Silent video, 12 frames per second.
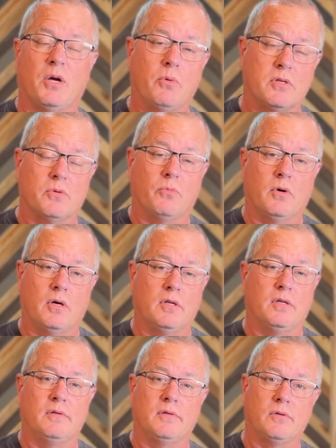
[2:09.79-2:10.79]
wasn't
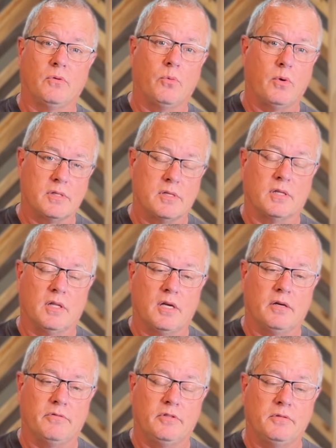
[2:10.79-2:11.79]
wanted, wasn't
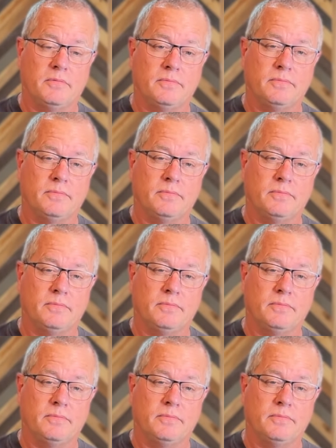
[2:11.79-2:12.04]
loved.